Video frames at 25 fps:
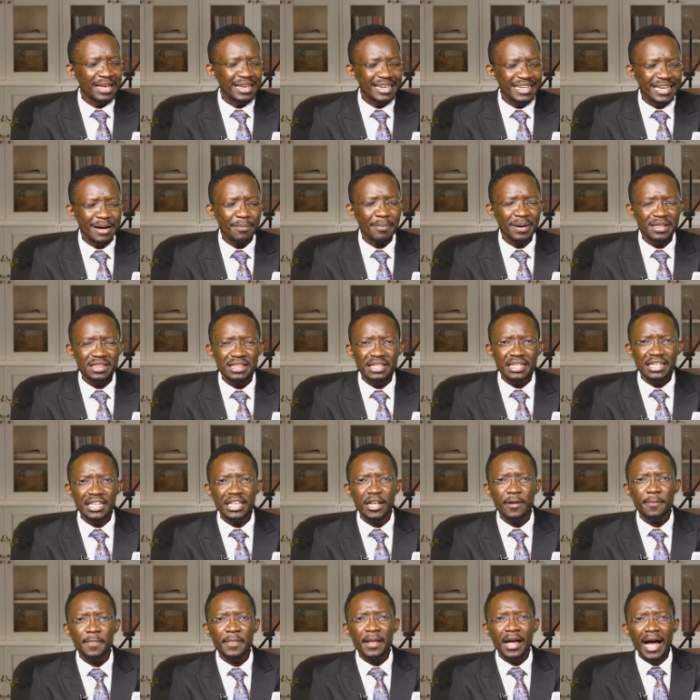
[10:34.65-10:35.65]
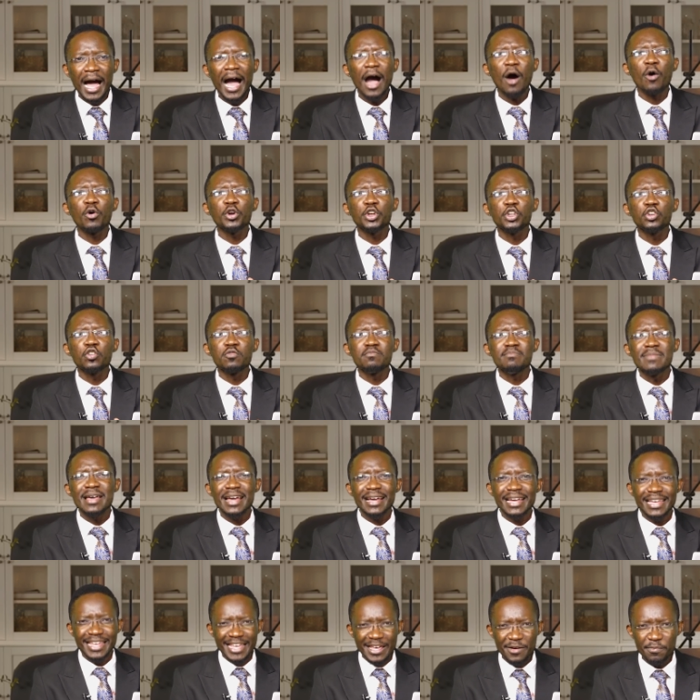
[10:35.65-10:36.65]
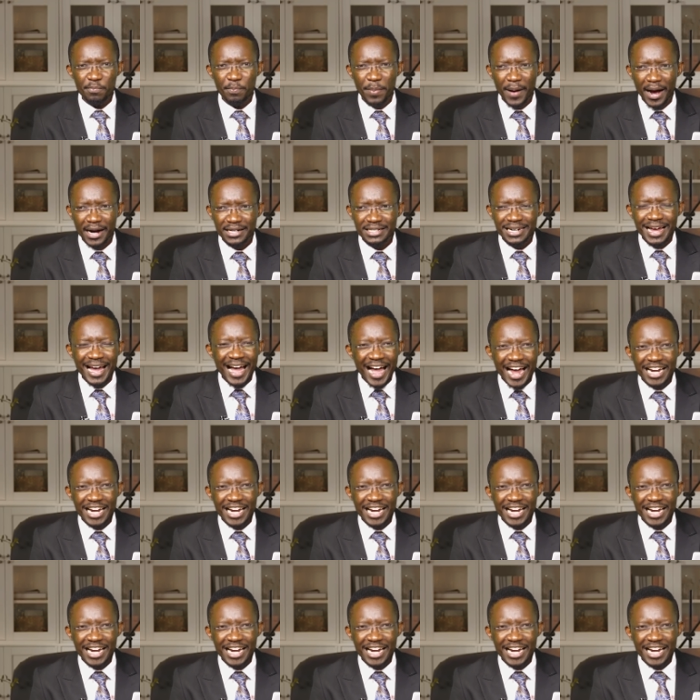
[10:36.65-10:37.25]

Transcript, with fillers: Number three, how do you make impact